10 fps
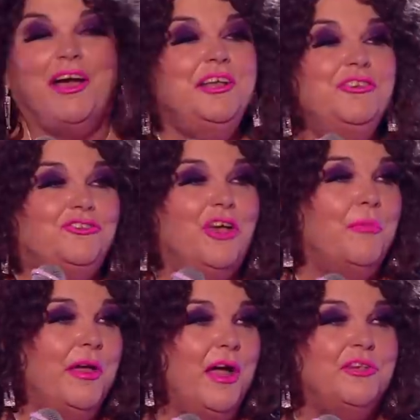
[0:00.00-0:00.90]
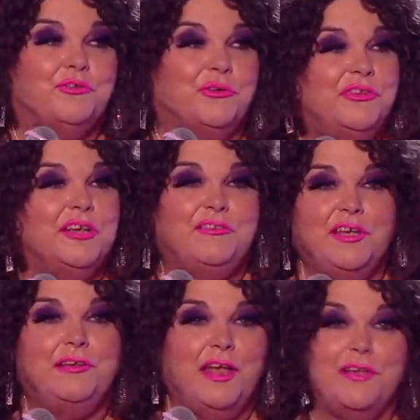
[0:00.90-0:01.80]
I didn't shut my eyes for
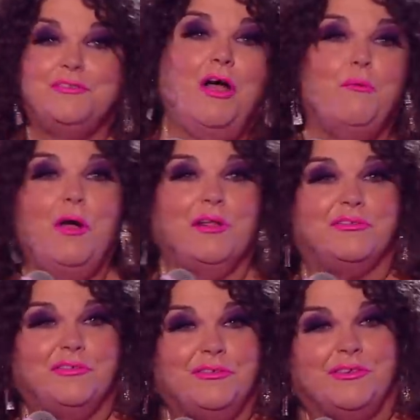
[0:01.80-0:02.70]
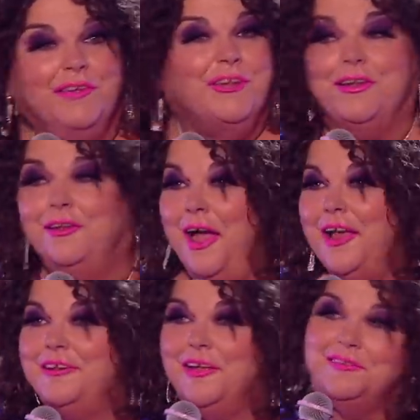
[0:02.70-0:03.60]
16 days, not once, just even at
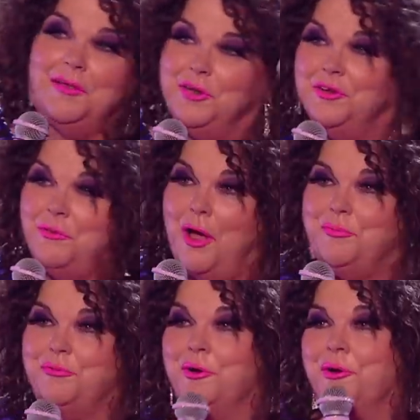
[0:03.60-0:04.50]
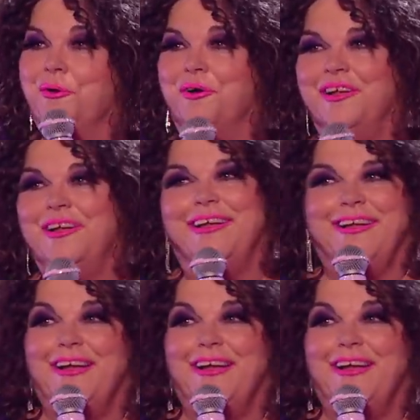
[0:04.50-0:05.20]
night, in case somebody dropped through. I